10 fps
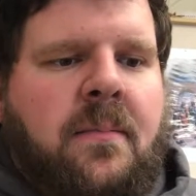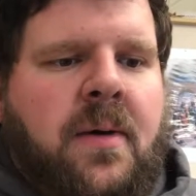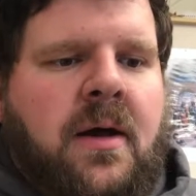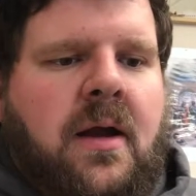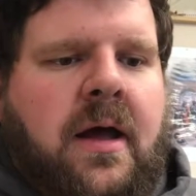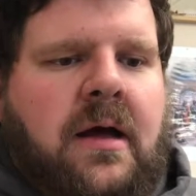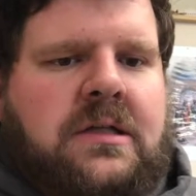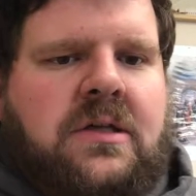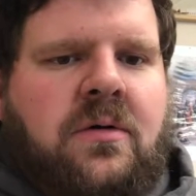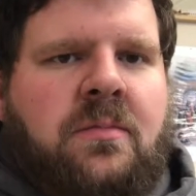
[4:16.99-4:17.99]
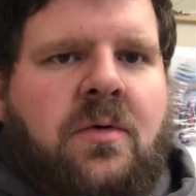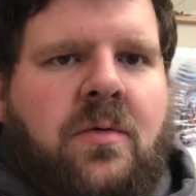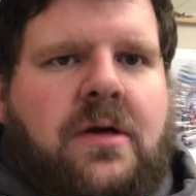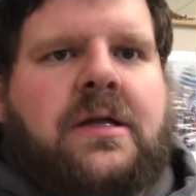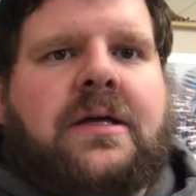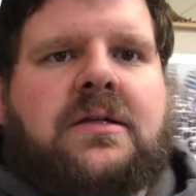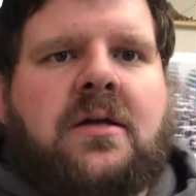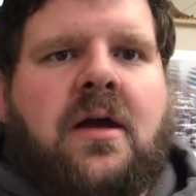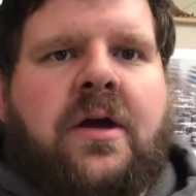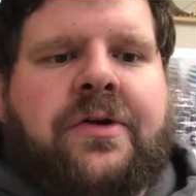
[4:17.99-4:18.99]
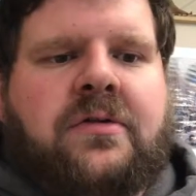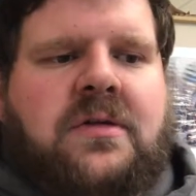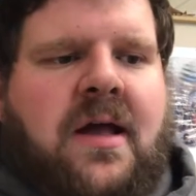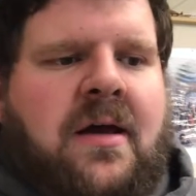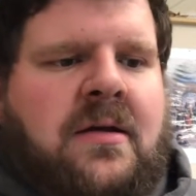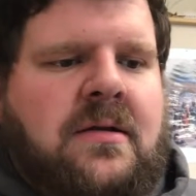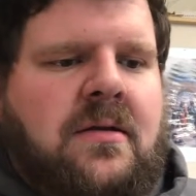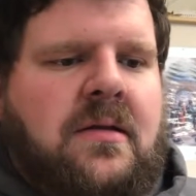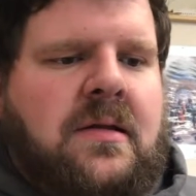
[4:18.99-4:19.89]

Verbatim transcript: But I also am a realist, and I understand